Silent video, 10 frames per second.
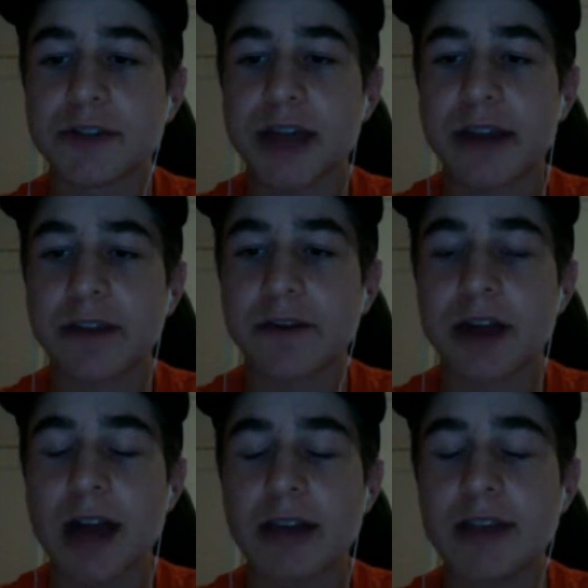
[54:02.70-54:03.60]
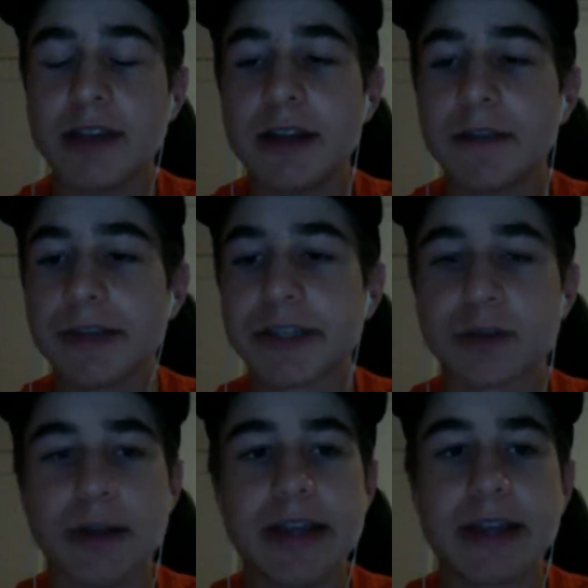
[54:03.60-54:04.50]
China for hockey. That's
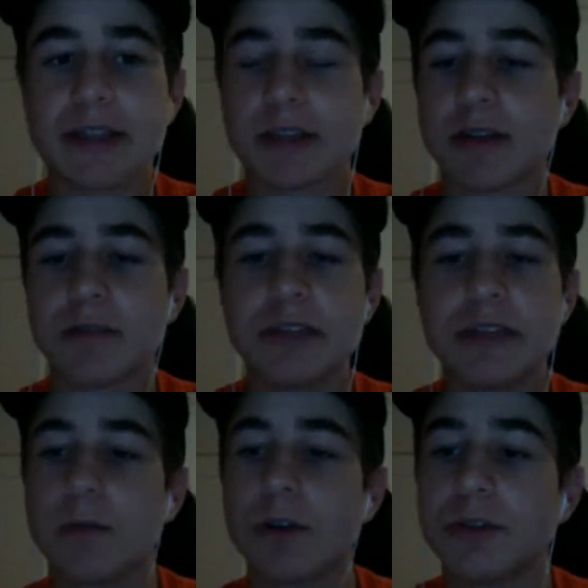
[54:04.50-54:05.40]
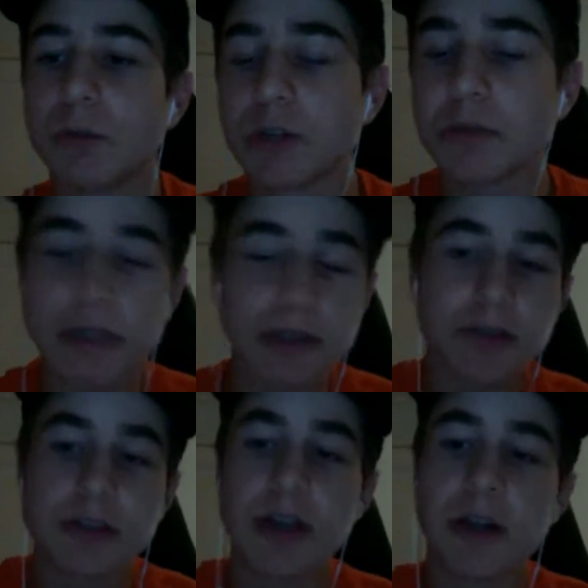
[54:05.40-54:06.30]
great. It's going to lead to more endorsement
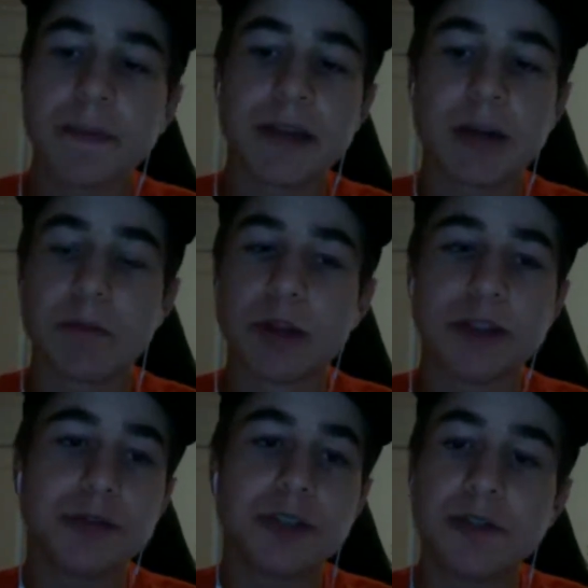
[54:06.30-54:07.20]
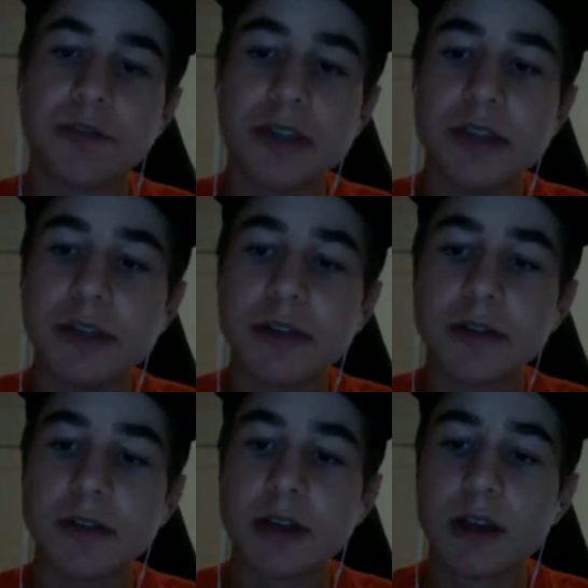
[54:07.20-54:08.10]
deals, a new TV
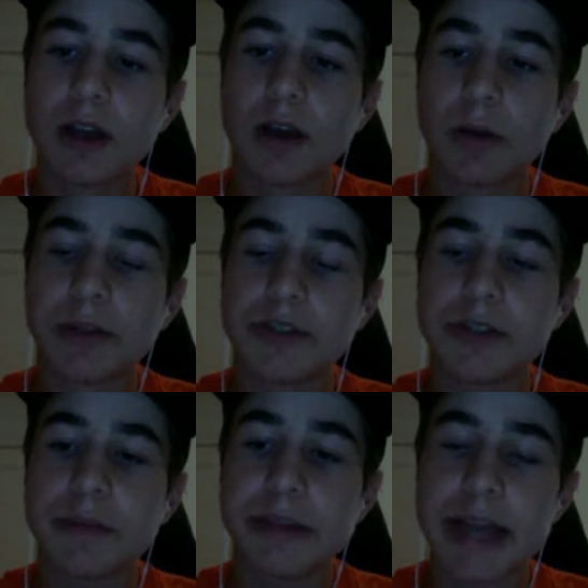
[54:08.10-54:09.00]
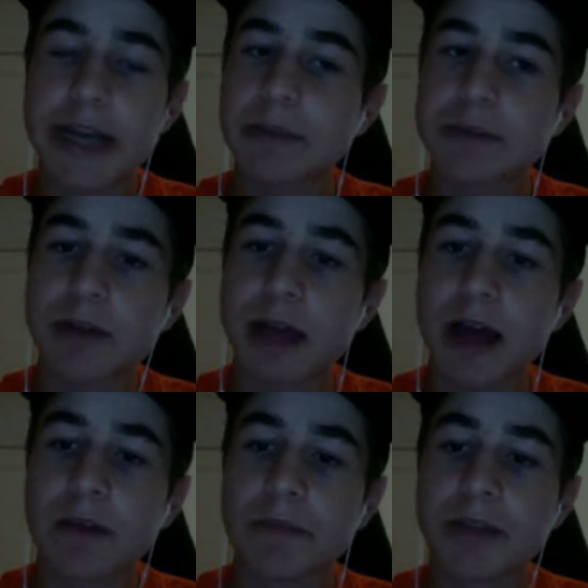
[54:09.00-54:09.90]
deal when the CBA comes
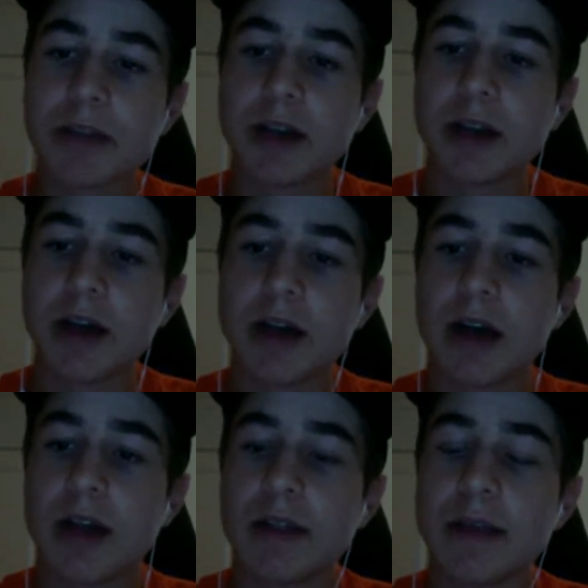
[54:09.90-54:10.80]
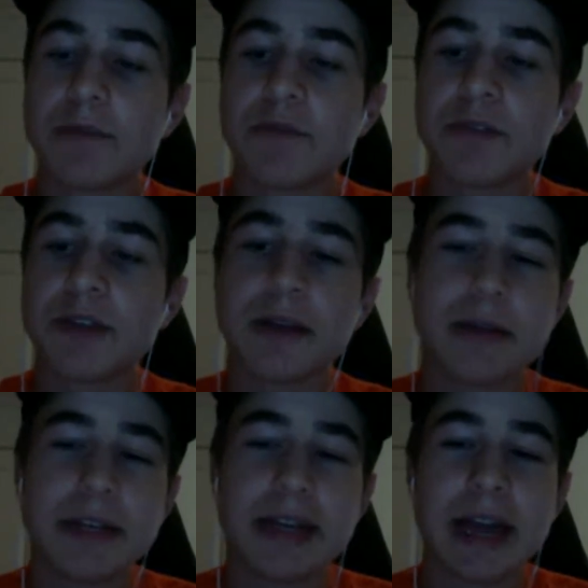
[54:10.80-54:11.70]
around. Improve this,
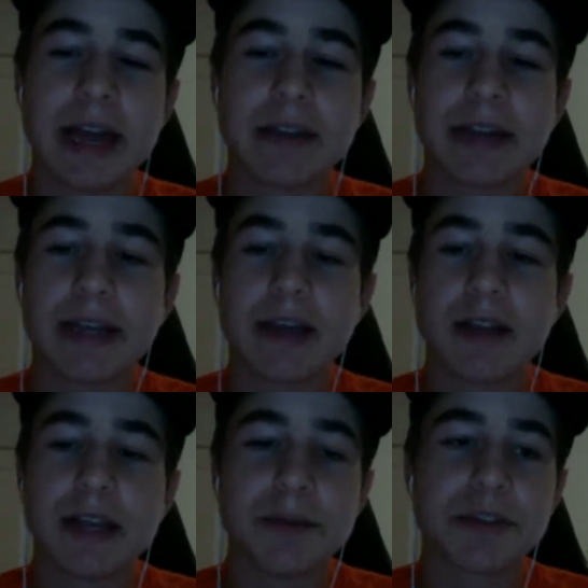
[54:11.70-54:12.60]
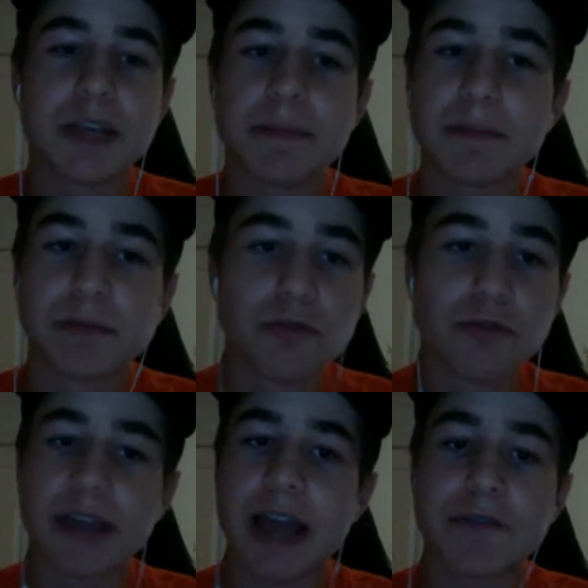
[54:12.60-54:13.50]
and like they would just keep
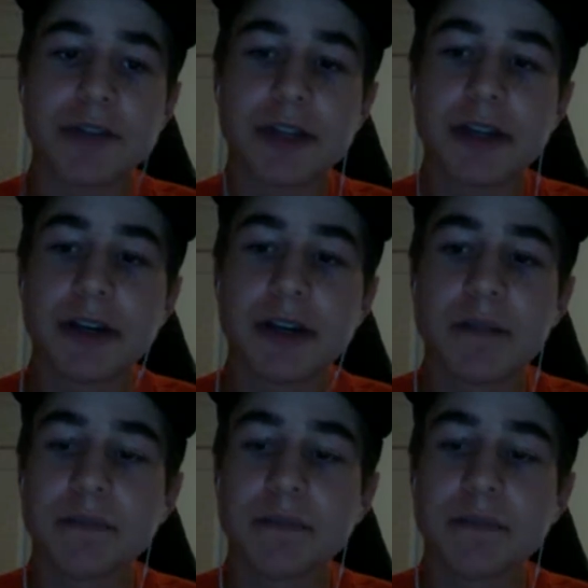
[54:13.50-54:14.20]
improving it every year.